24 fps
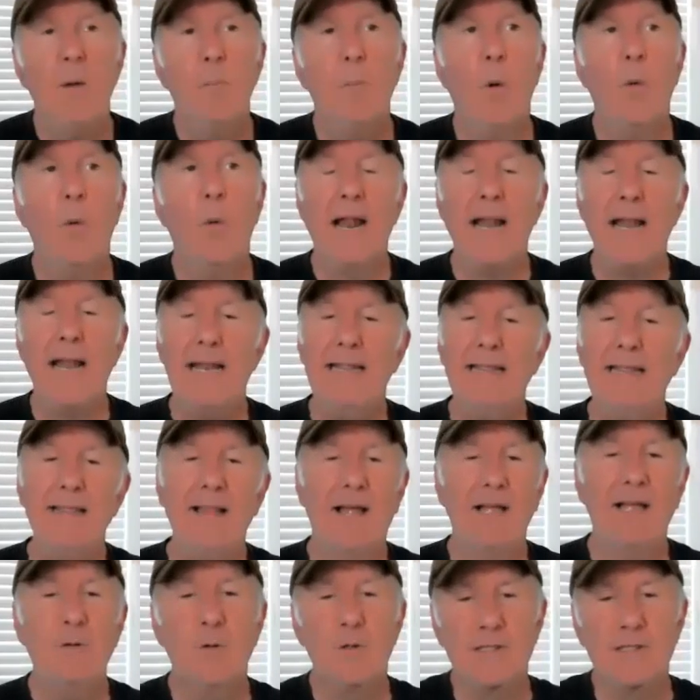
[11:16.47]
But what I didn't
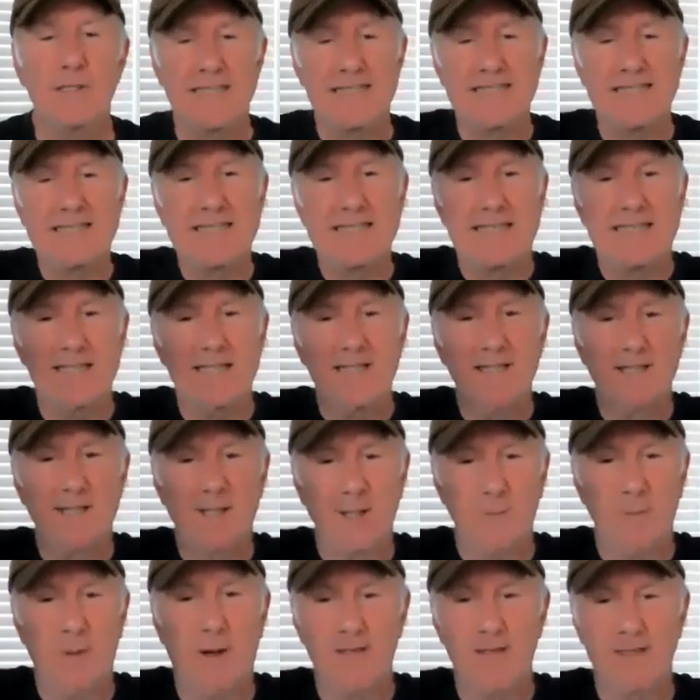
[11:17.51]
like was the
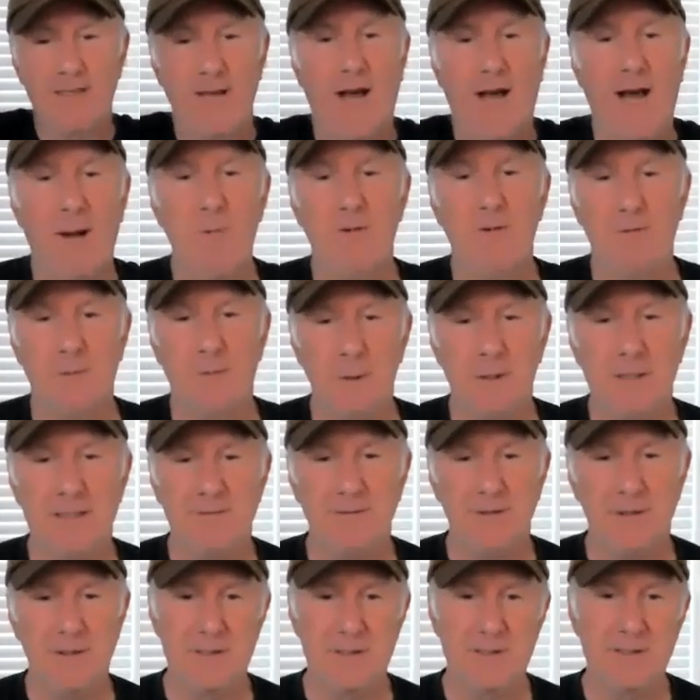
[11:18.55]
system on top of all
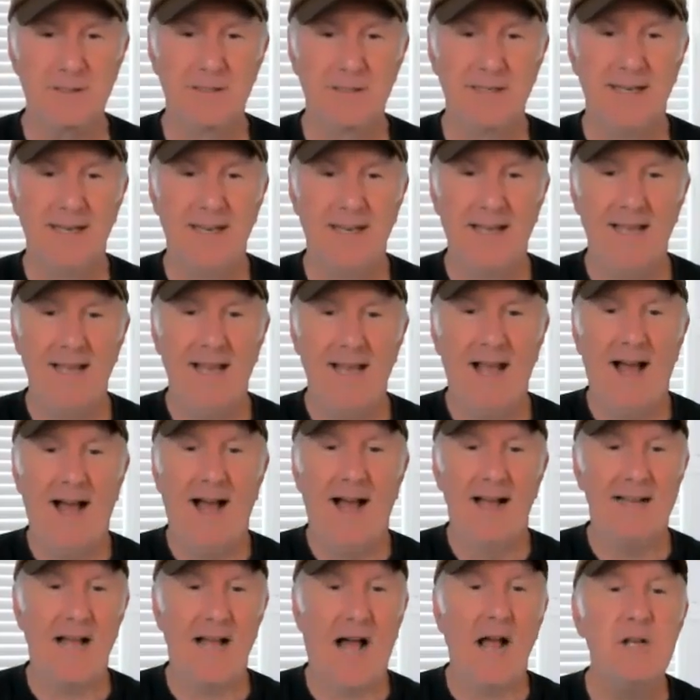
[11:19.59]
of us.
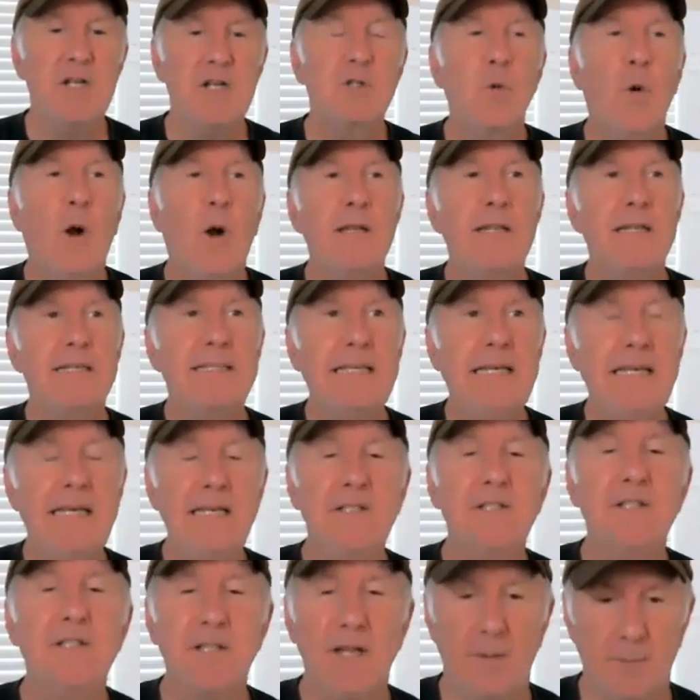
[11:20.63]
God, I just wanted to
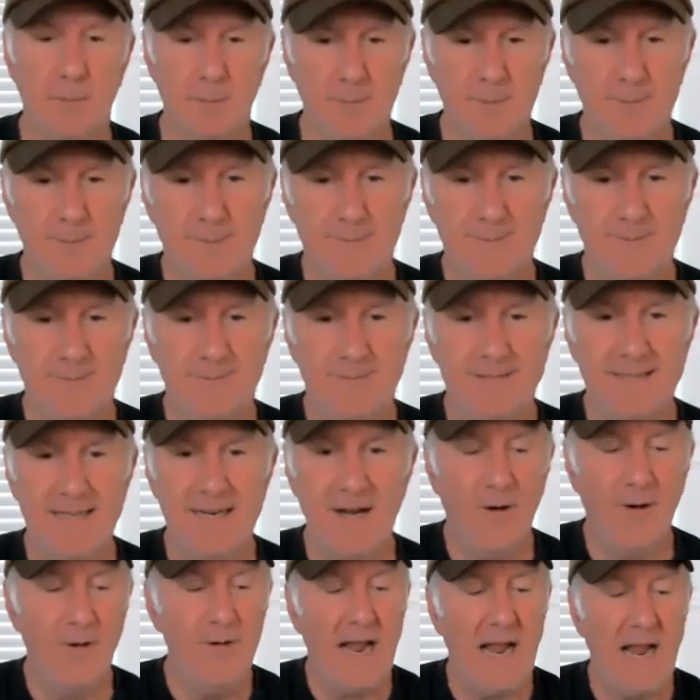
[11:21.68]
teach them,
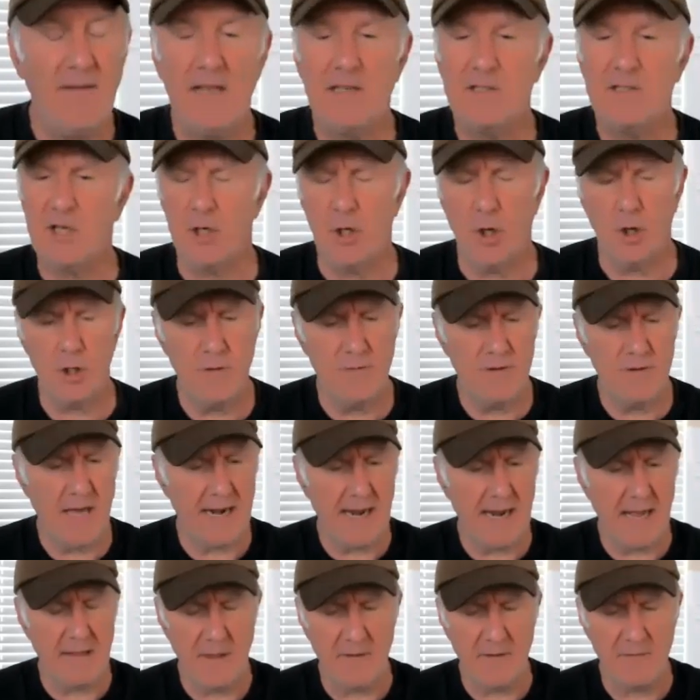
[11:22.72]
and they said, no, they've
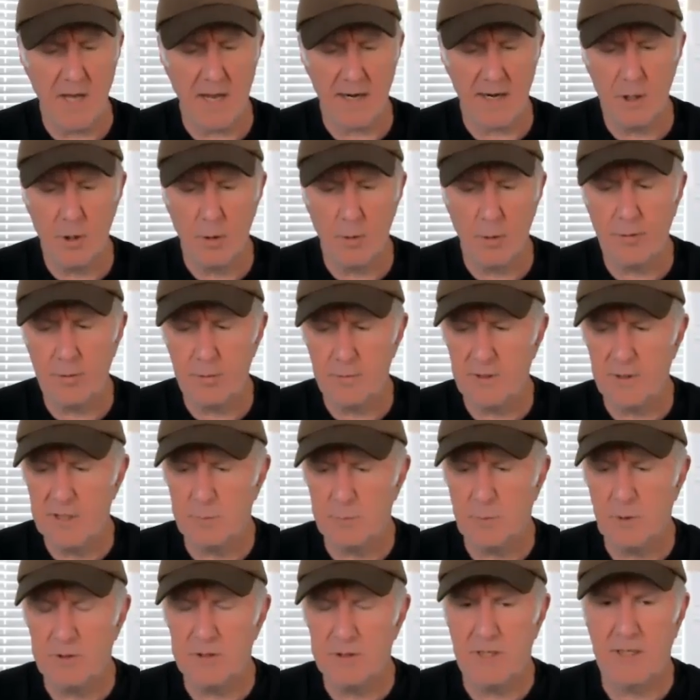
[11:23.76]
got to go through these
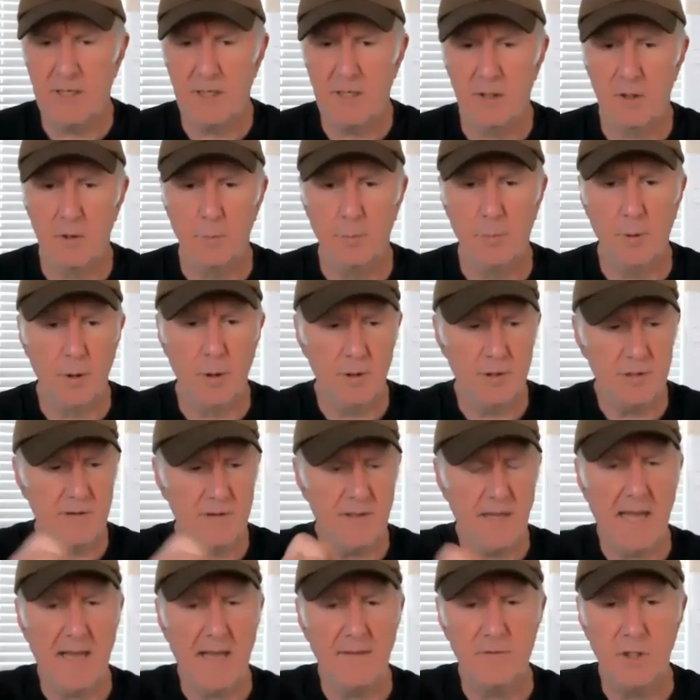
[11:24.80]
particular books, and
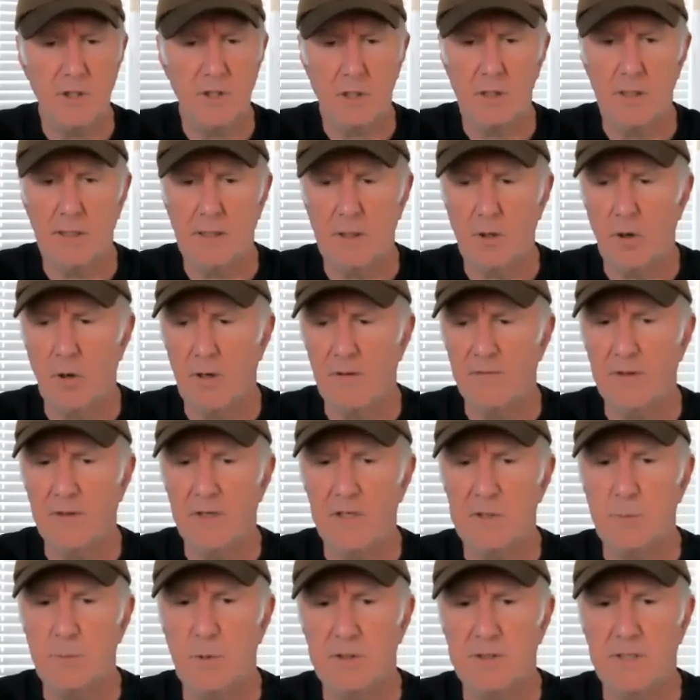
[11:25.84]
they have to click off
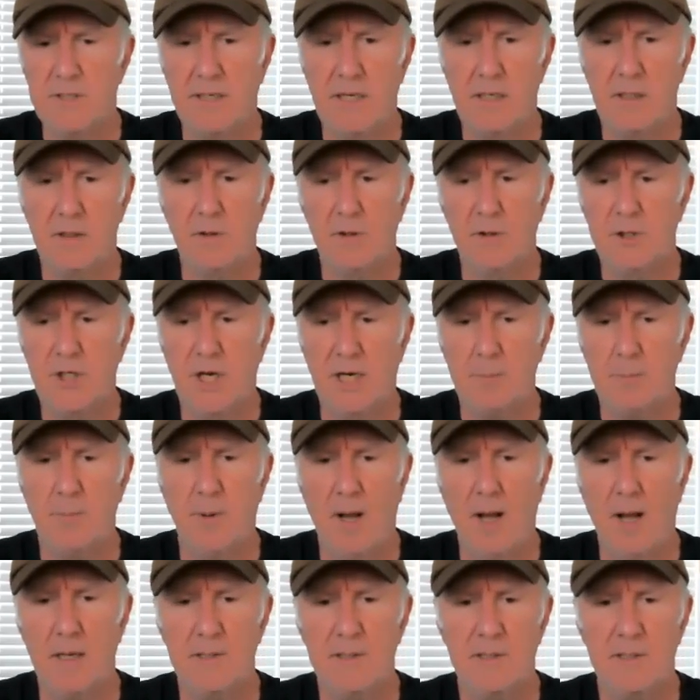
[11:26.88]
these particular check
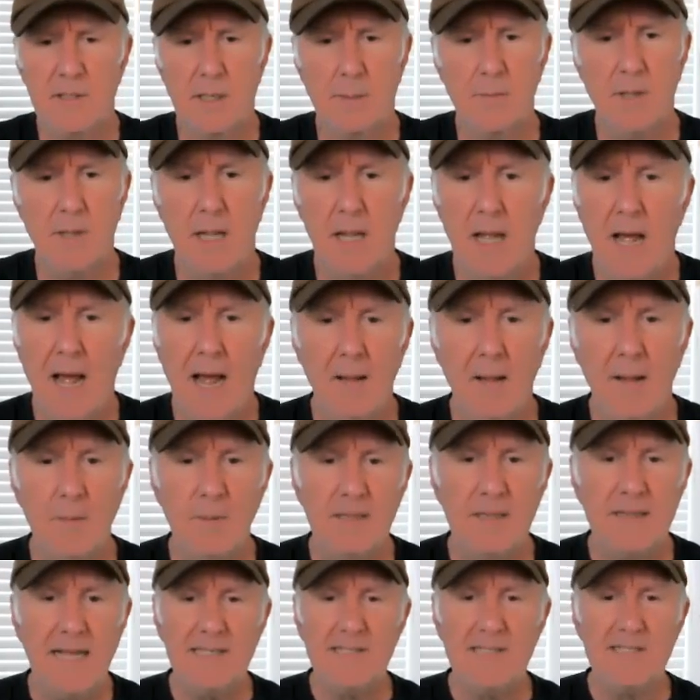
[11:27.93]
boxes. I'm like,
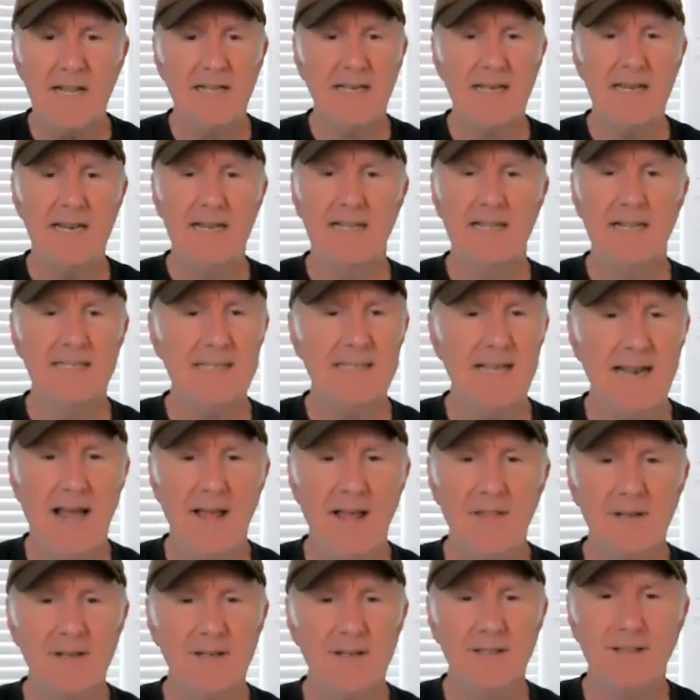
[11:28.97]
but that's not how
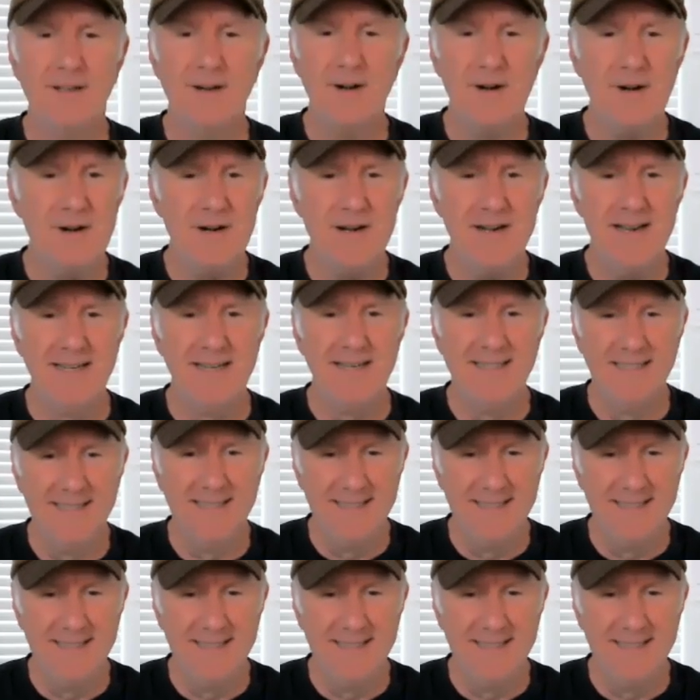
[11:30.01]
they're going to learn.